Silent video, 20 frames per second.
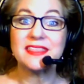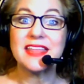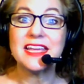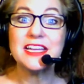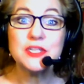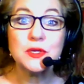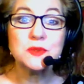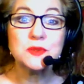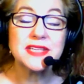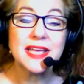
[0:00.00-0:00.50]
they
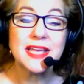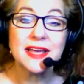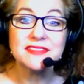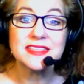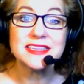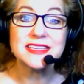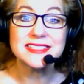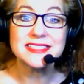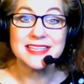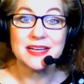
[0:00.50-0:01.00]
don't have
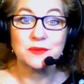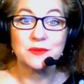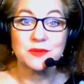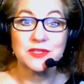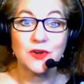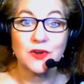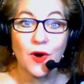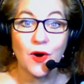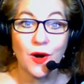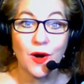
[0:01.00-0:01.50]
this sound
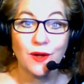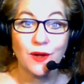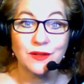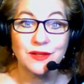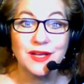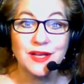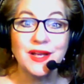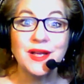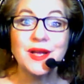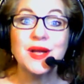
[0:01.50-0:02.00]
at all.
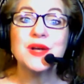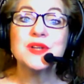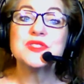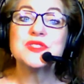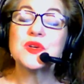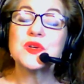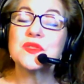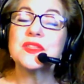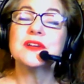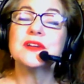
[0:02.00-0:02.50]

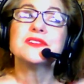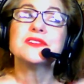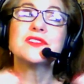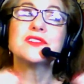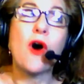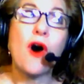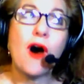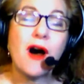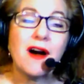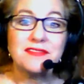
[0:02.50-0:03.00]
So there's
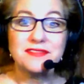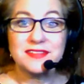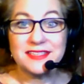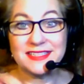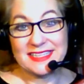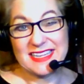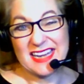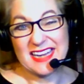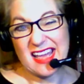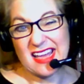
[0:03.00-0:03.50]
often
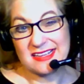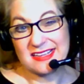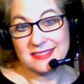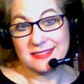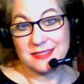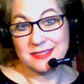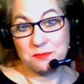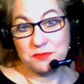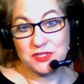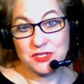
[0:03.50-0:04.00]
an S
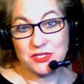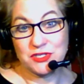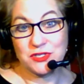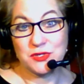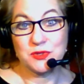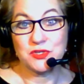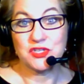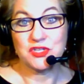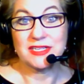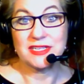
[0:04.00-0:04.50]

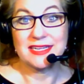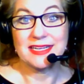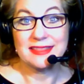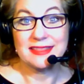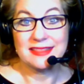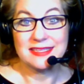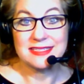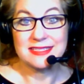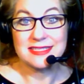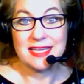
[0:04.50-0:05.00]
substitution in
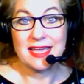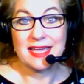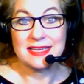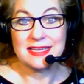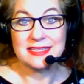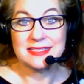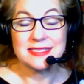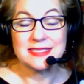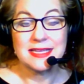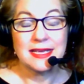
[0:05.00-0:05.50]
this
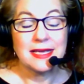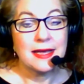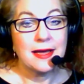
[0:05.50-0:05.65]
case.